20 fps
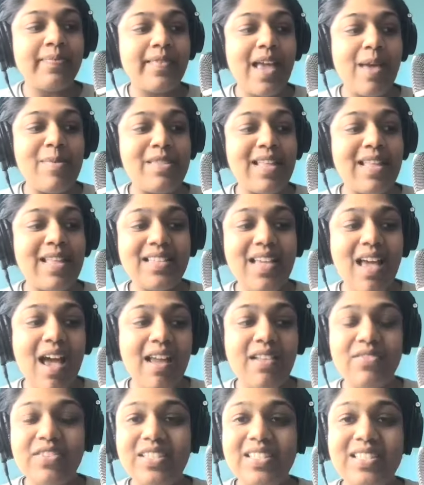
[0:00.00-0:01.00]
I mean, that's
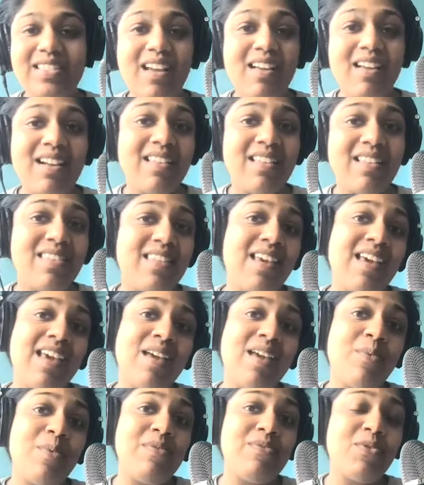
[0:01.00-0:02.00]
kind of a stunning
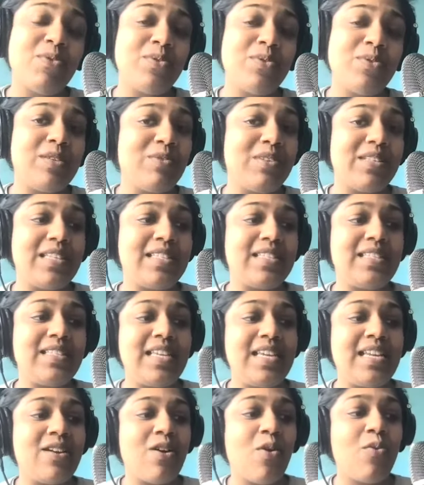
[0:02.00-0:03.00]
thing. We've only really
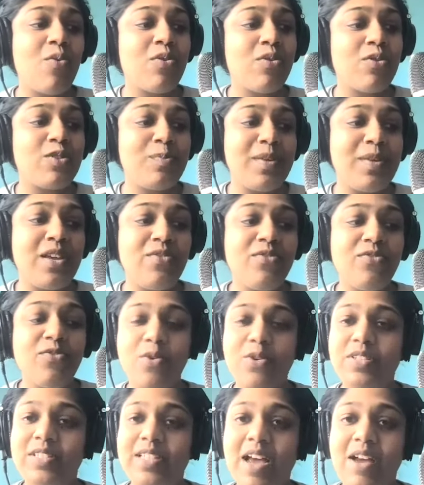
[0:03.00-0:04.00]
seen owners being
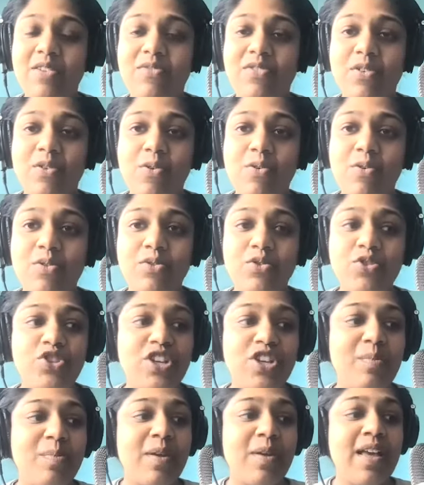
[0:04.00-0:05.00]
forced out of their
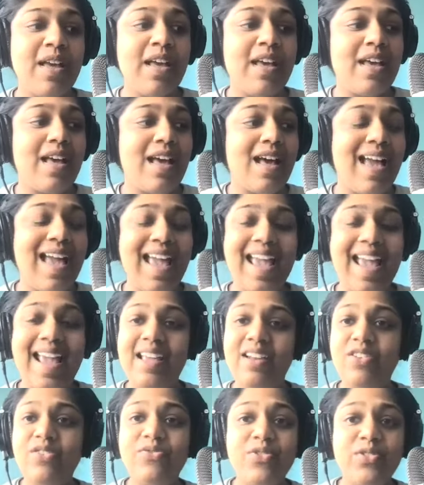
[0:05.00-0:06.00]
ownership a
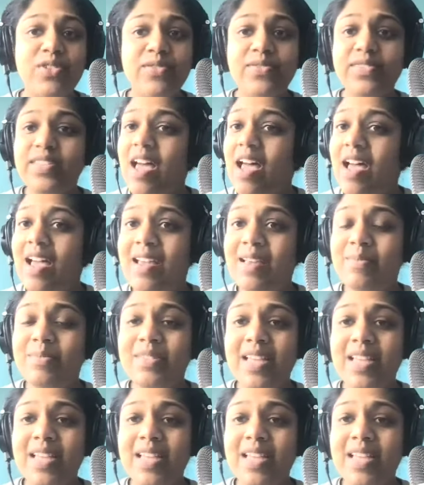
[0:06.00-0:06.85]
handful of times.